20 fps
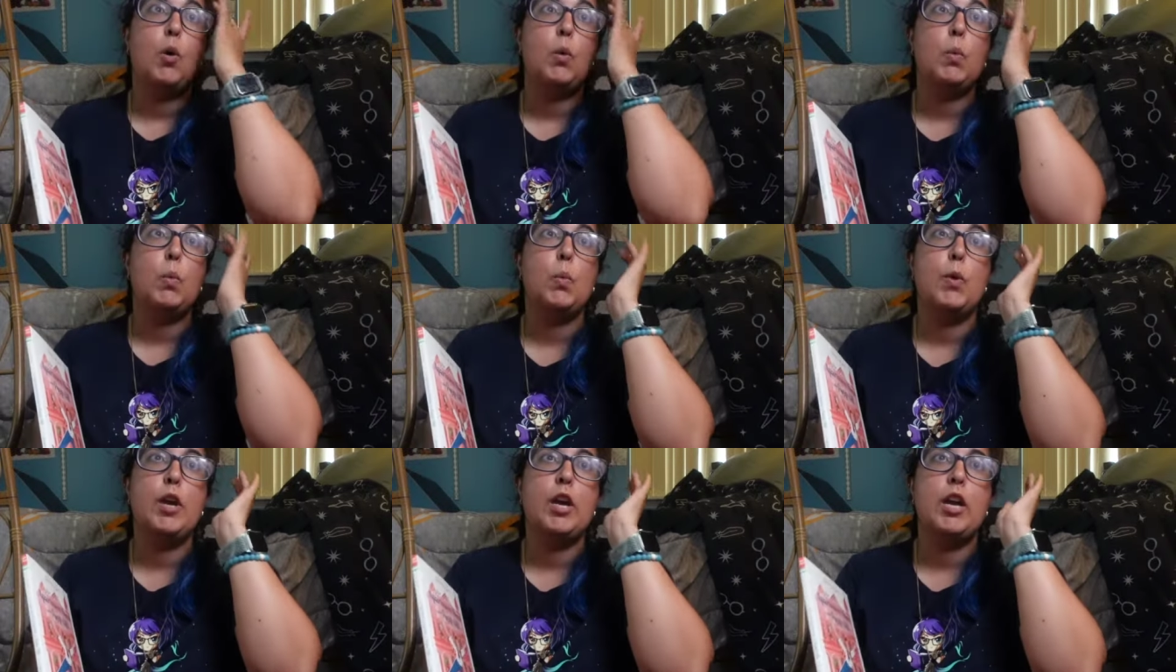
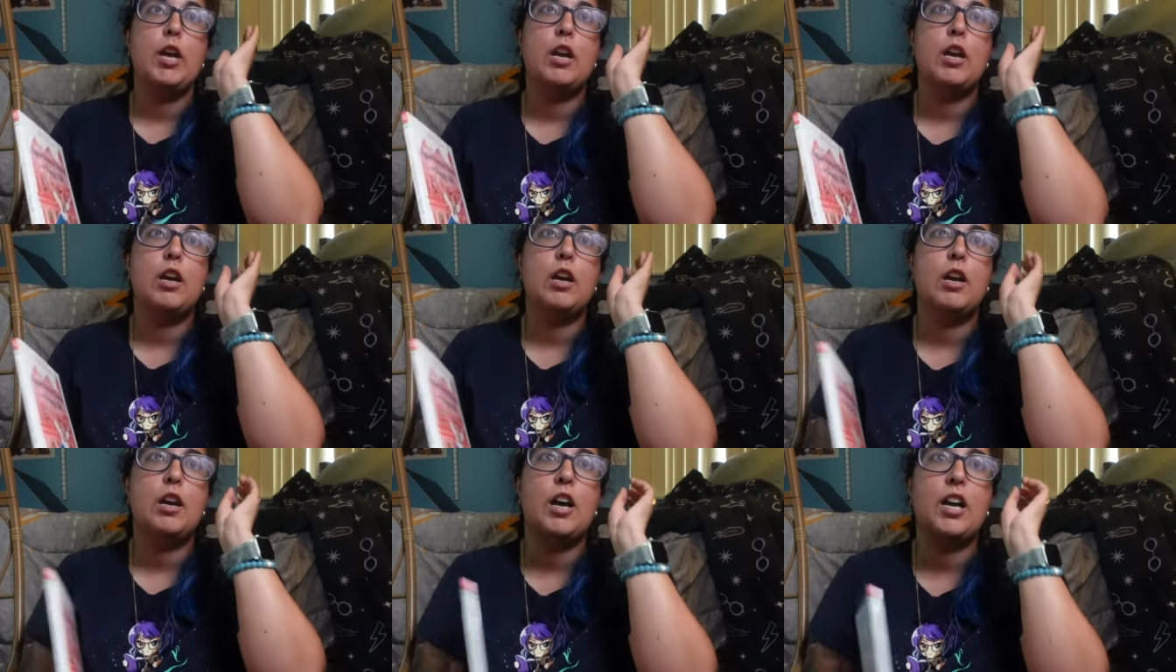
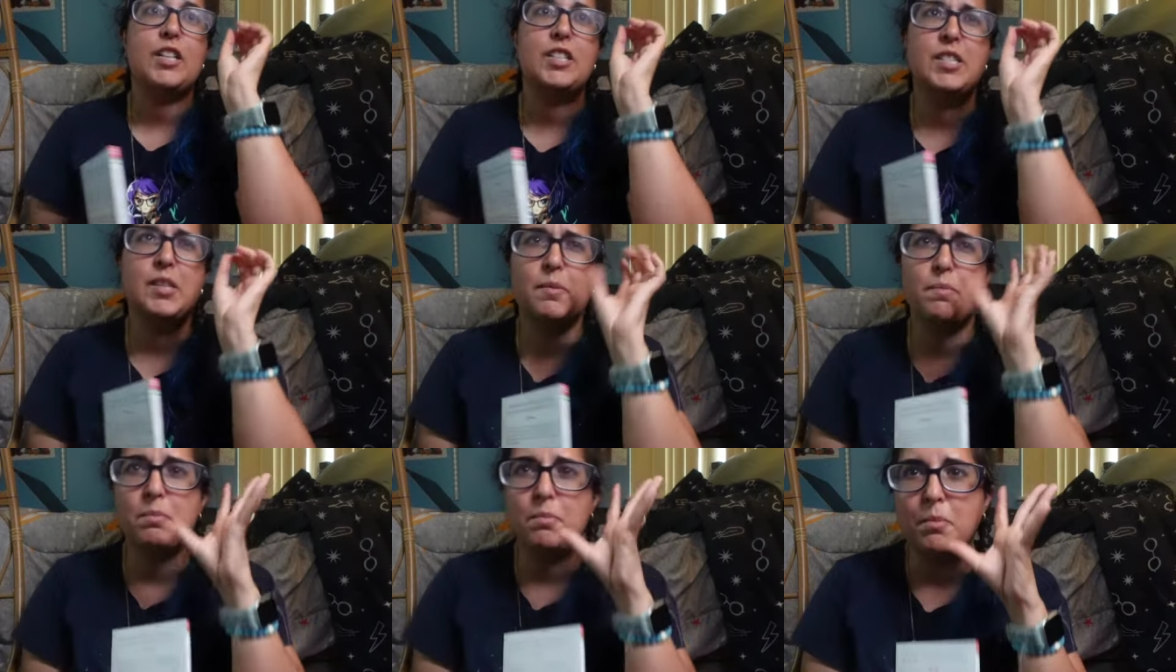We got
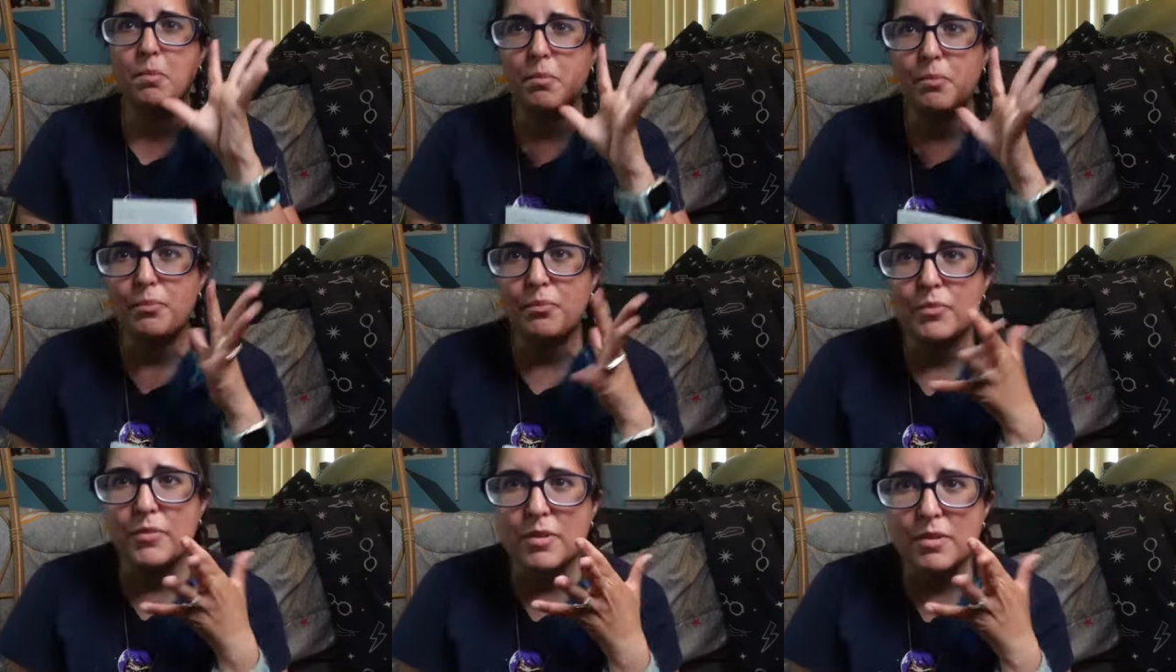some
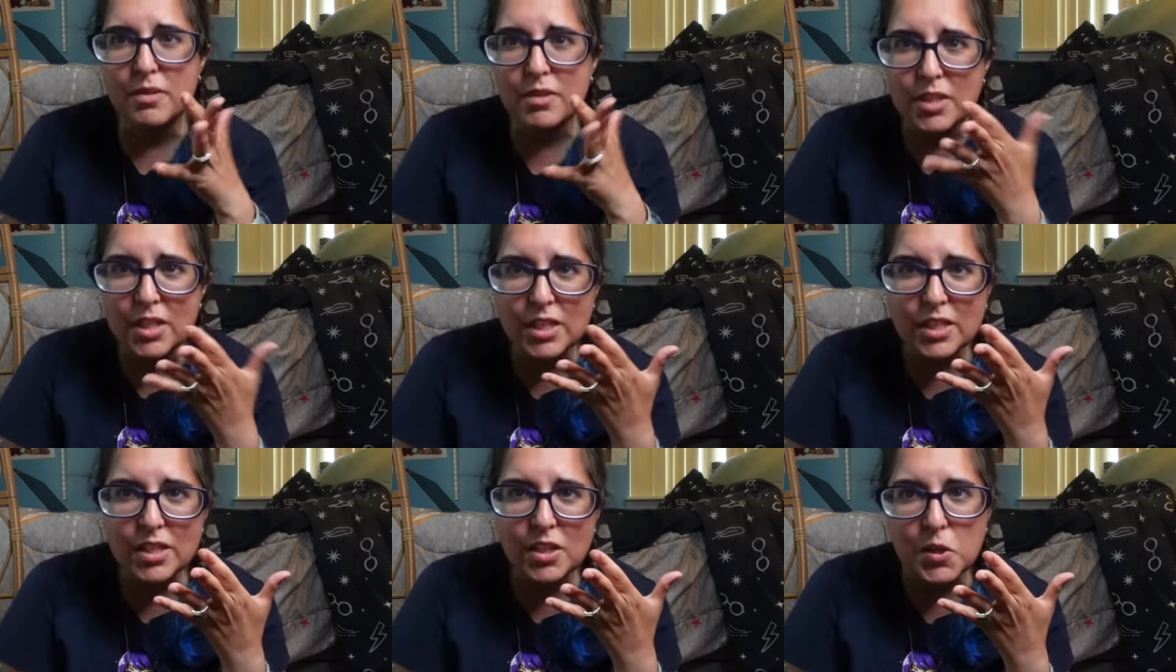
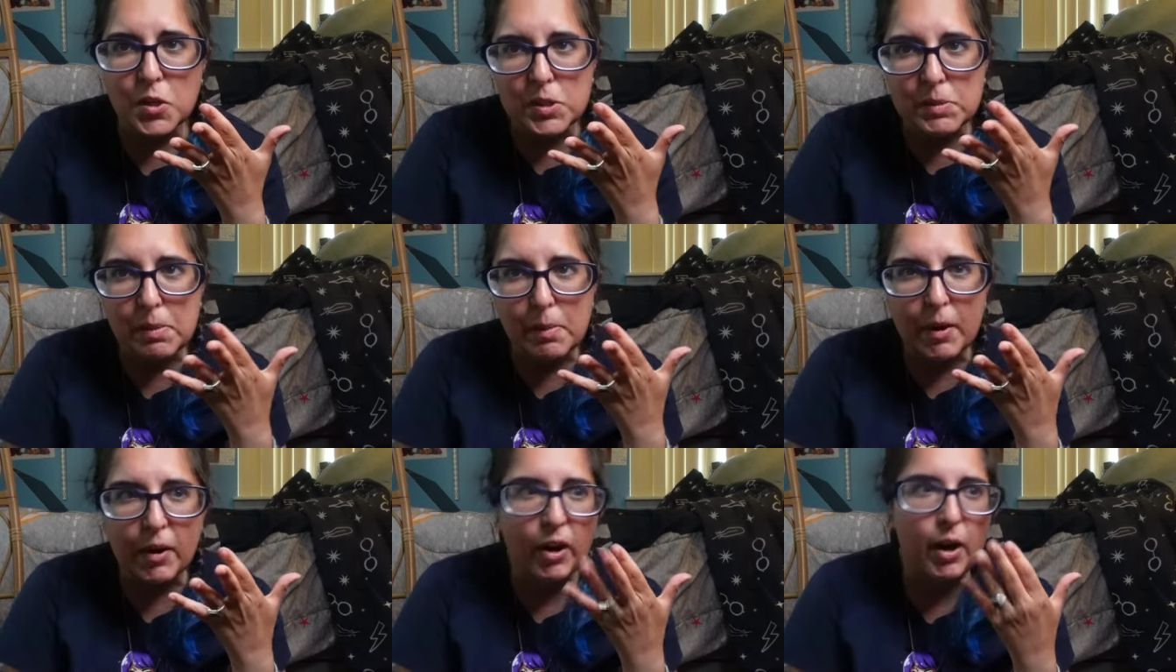decent news
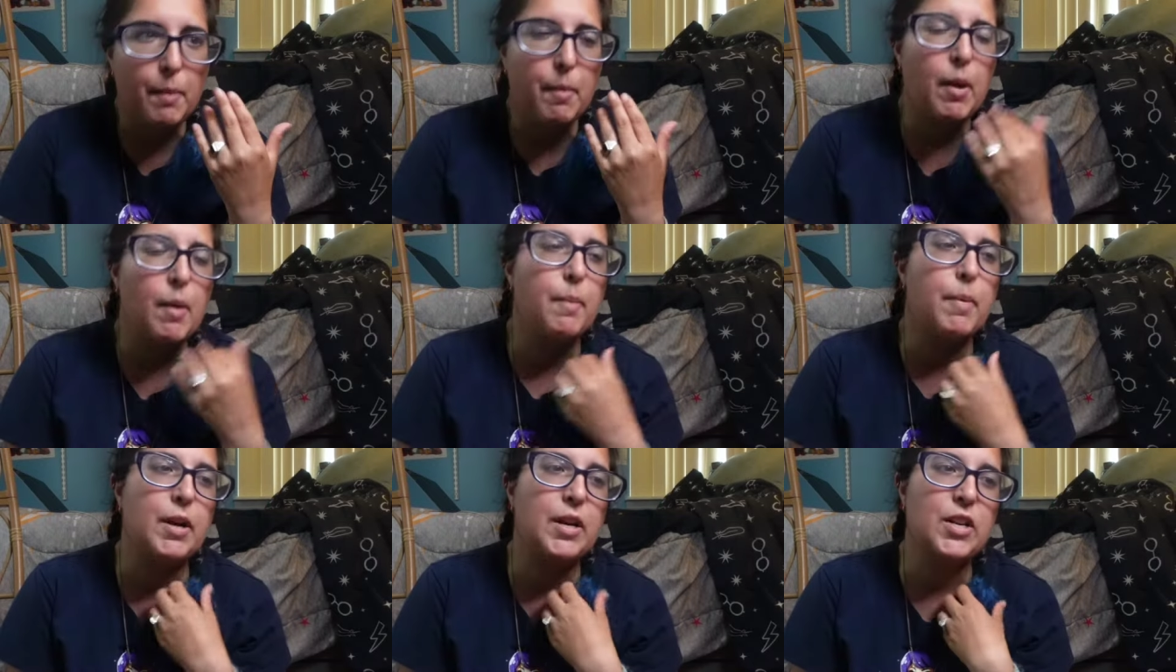about my
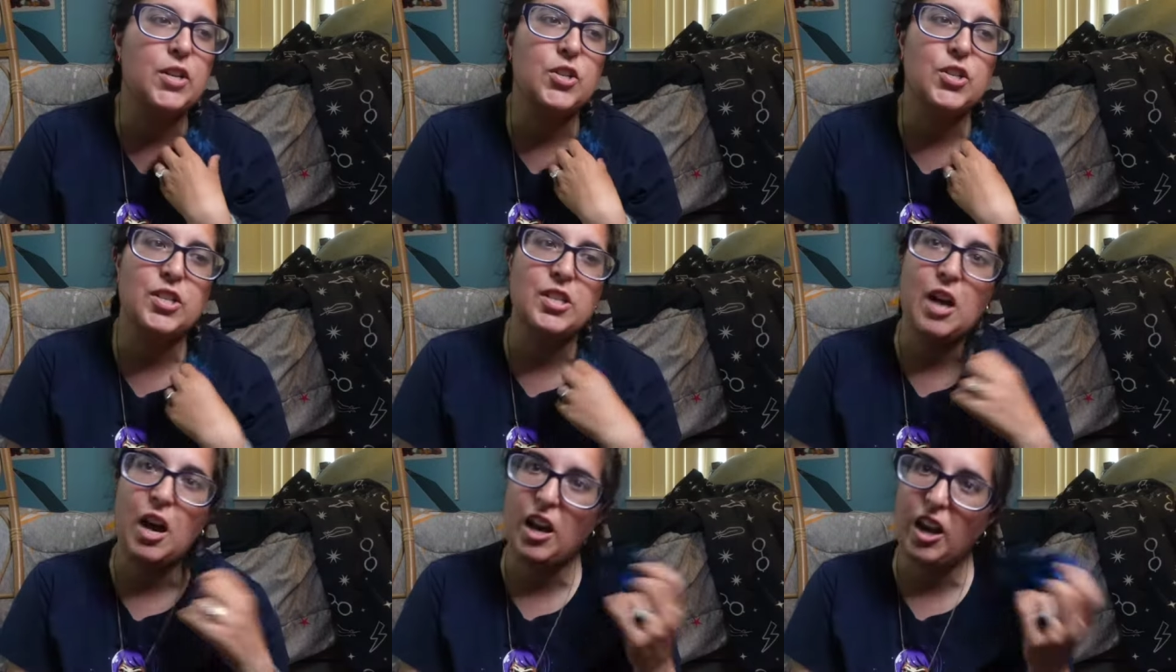grandpa, but he's
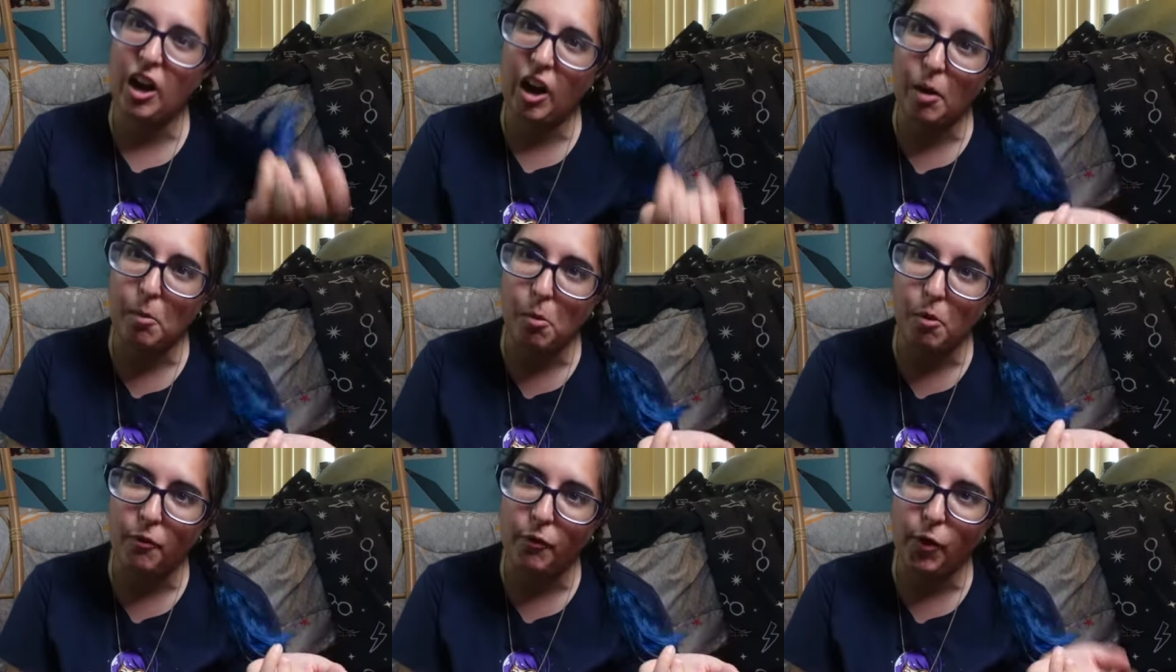just not going to
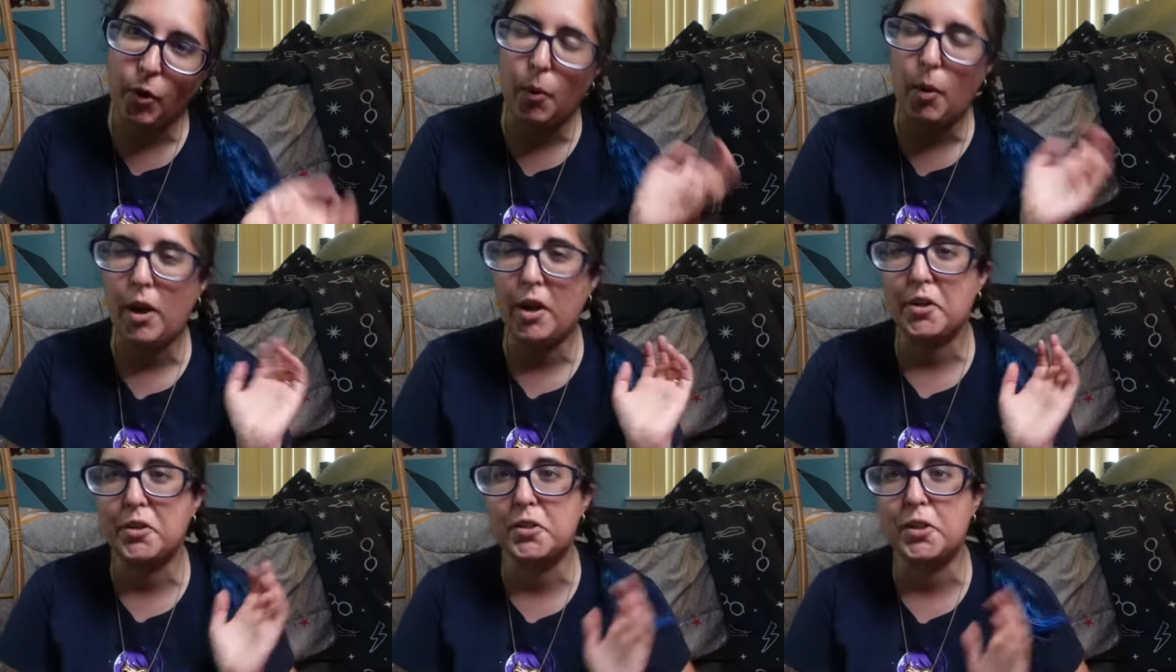come home for a while.